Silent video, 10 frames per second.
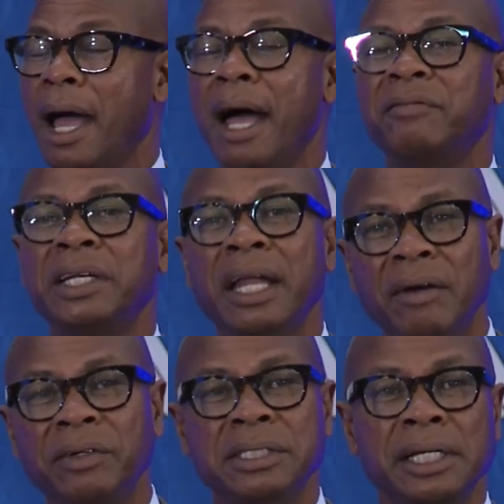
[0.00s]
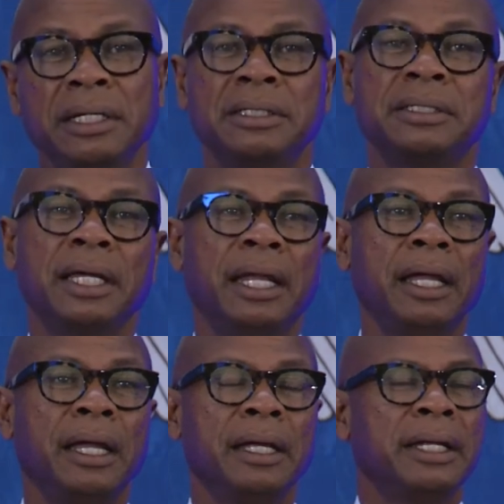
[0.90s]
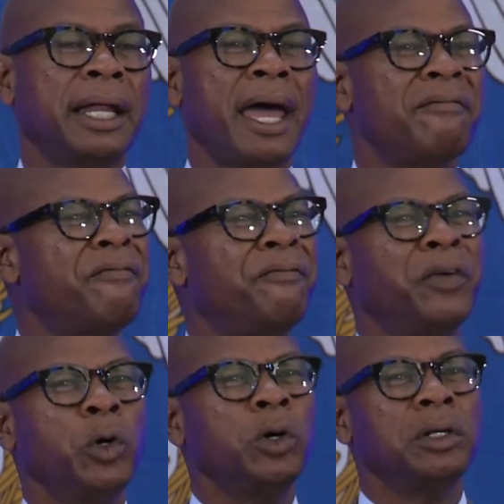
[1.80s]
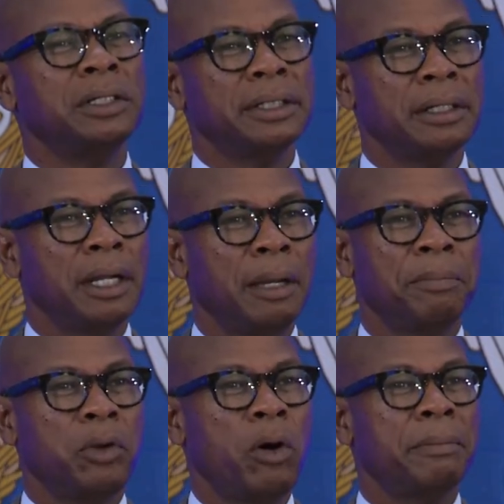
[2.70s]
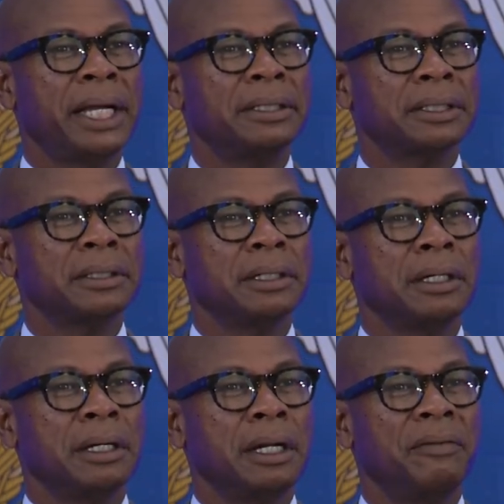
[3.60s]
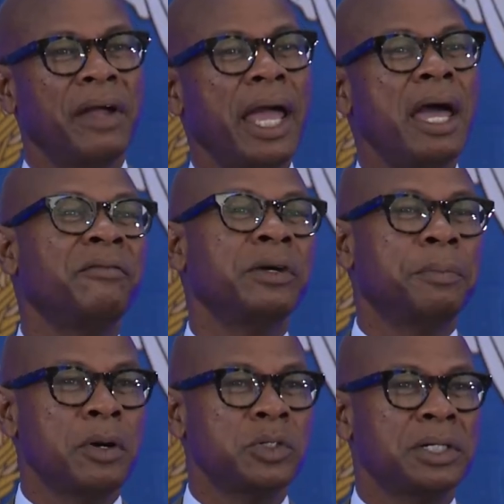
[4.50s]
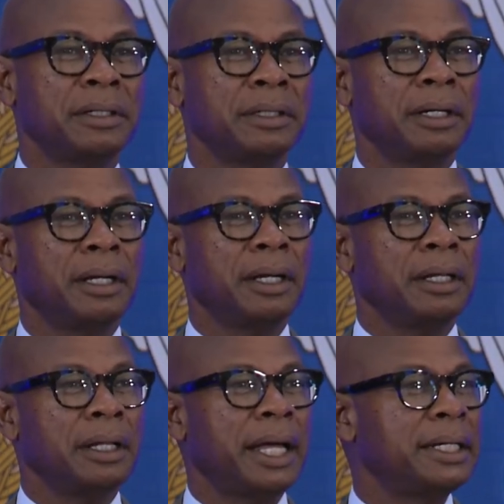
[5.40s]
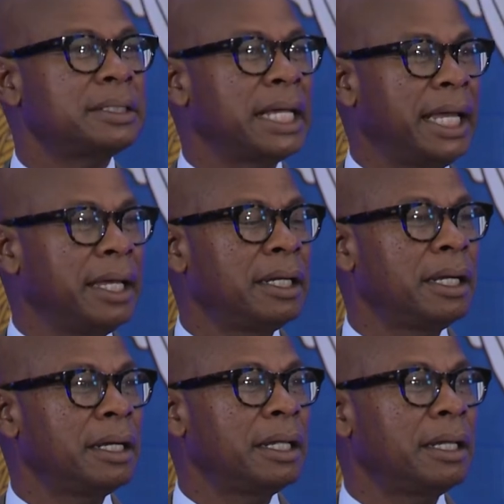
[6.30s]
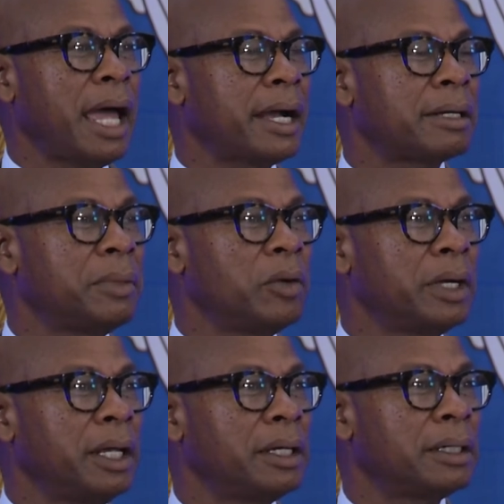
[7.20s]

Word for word: I've never seen a city that had full employment of every person that is in that community.